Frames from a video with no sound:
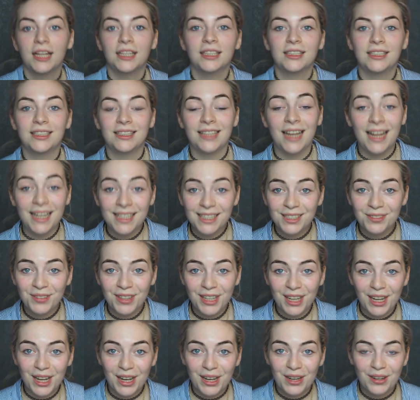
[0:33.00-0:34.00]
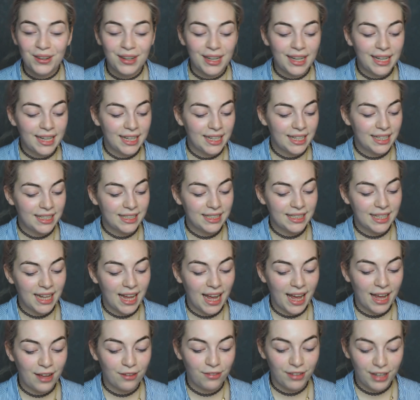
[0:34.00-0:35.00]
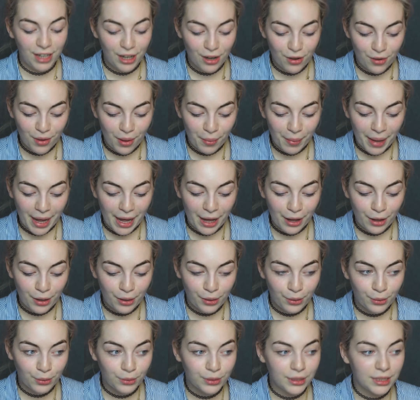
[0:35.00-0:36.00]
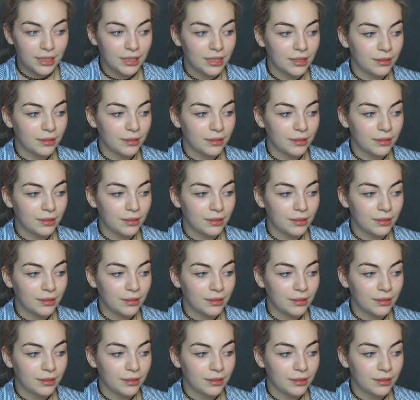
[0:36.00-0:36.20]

Today's video is a video about...